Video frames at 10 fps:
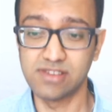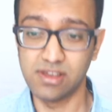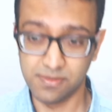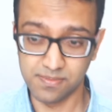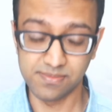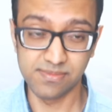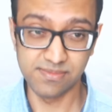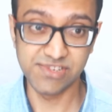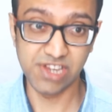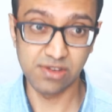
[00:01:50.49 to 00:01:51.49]
So
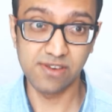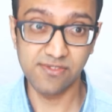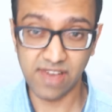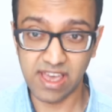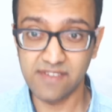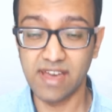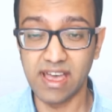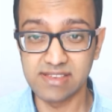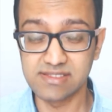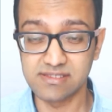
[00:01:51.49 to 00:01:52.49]
JUnit 5
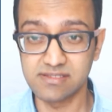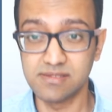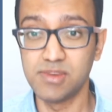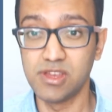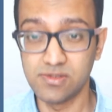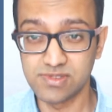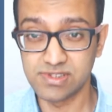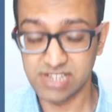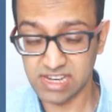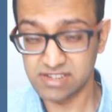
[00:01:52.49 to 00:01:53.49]
has some new
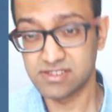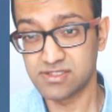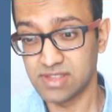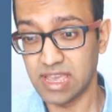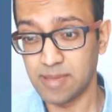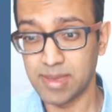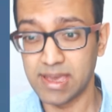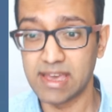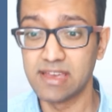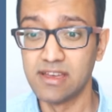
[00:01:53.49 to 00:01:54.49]
changes to the
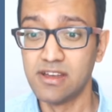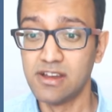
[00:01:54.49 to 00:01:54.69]
API.